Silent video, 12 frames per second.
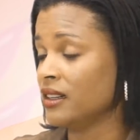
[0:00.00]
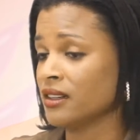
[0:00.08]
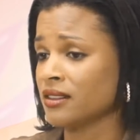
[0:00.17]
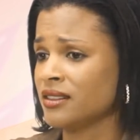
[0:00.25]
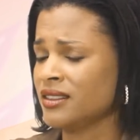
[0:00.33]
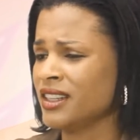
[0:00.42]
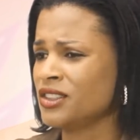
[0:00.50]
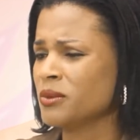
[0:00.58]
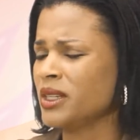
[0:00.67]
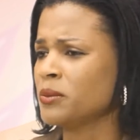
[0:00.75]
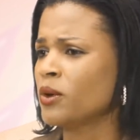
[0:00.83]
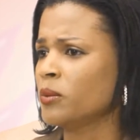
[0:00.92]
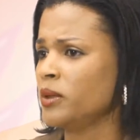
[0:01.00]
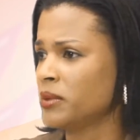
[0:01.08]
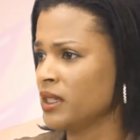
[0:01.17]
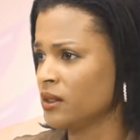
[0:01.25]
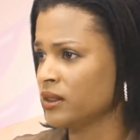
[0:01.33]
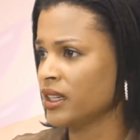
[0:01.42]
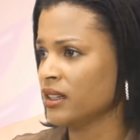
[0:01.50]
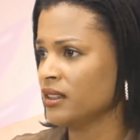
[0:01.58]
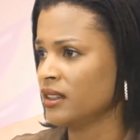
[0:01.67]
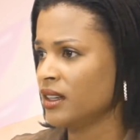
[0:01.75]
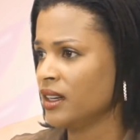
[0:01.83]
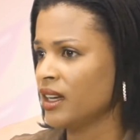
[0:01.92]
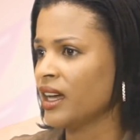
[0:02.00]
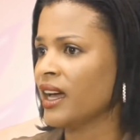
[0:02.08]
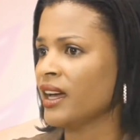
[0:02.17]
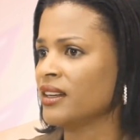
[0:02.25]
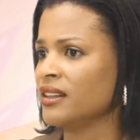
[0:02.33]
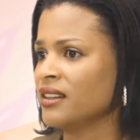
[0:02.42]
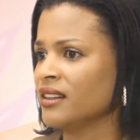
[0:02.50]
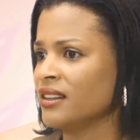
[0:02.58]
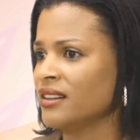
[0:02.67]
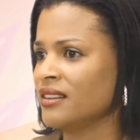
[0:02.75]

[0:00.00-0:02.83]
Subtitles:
There are too many poor people out there, and